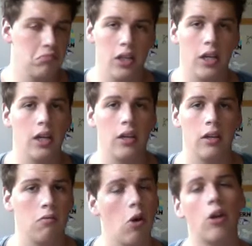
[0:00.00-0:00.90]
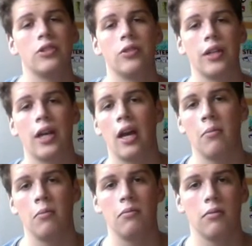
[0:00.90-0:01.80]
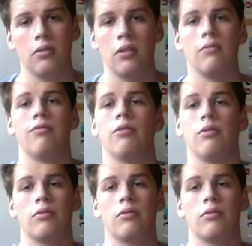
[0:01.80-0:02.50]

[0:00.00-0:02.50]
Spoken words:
he got into the game for